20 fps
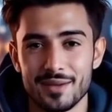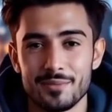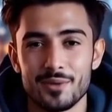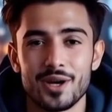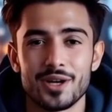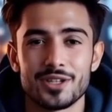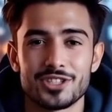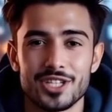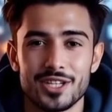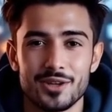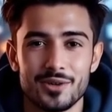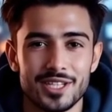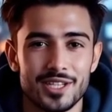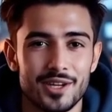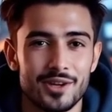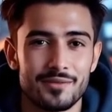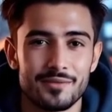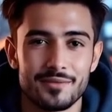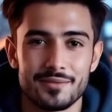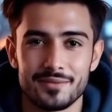Blog
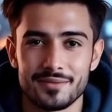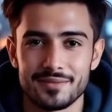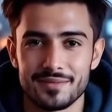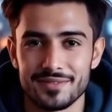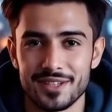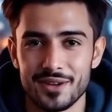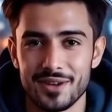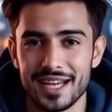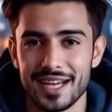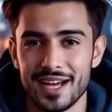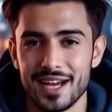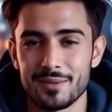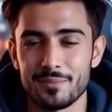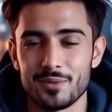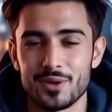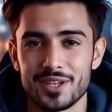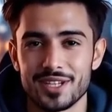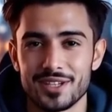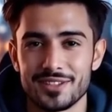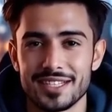Generator. Their AI
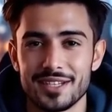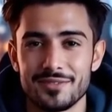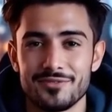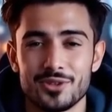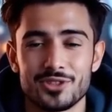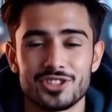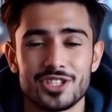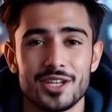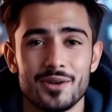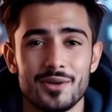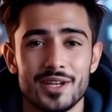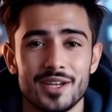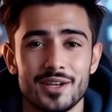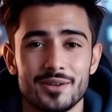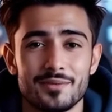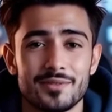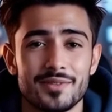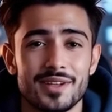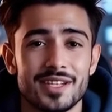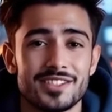Product Info
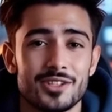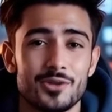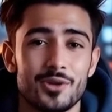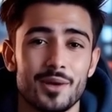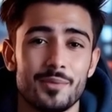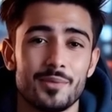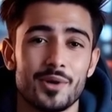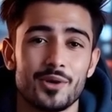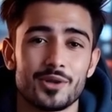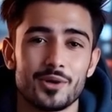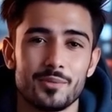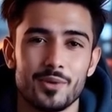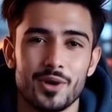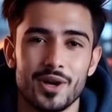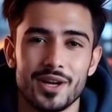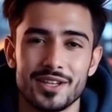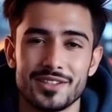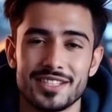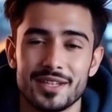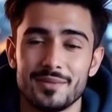Generator lets you upload a
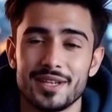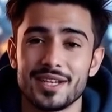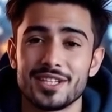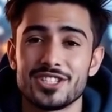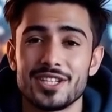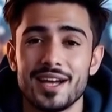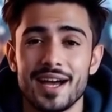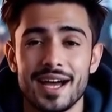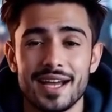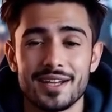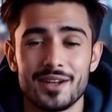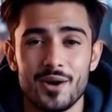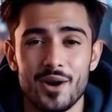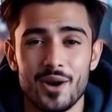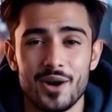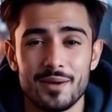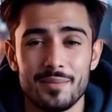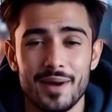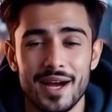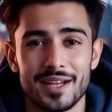product image and
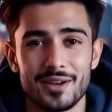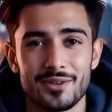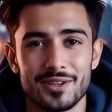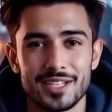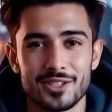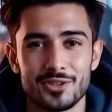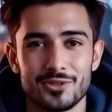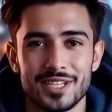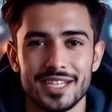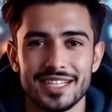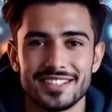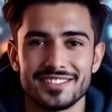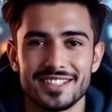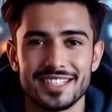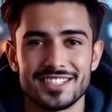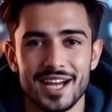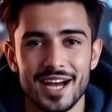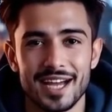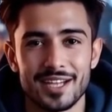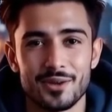automatically creates the
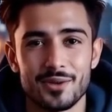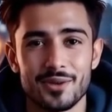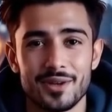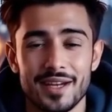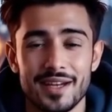title,